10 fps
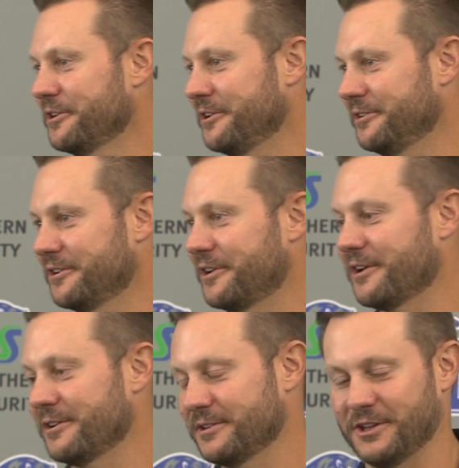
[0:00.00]
with it, and,
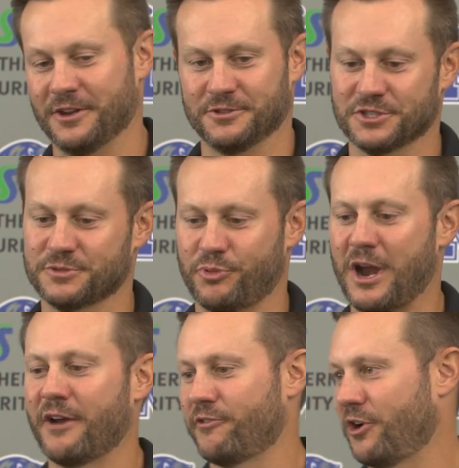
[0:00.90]
you know, just
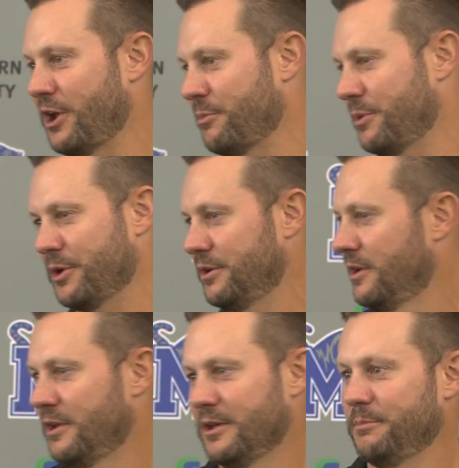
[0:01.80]
proud for him. But,
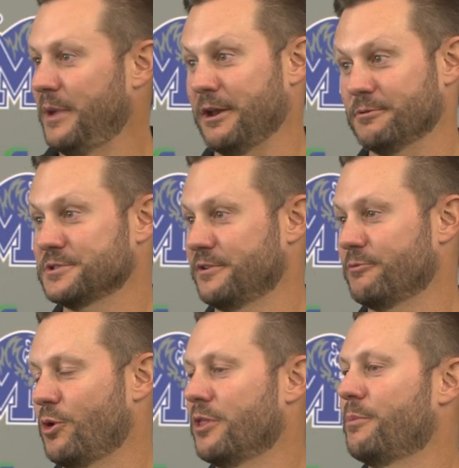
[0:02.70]
man, it was
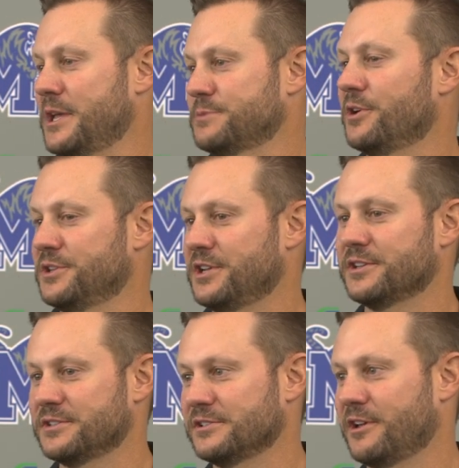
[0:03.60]
one of the best plays,
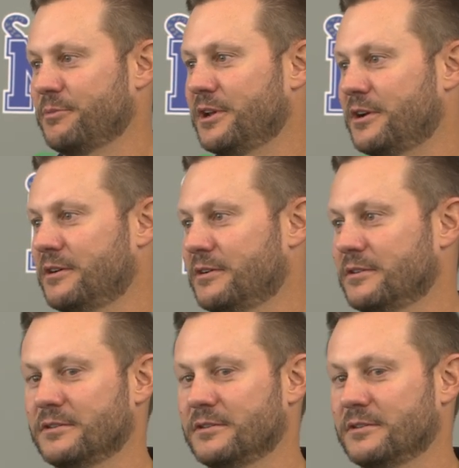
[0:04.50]
yes, since I've been here.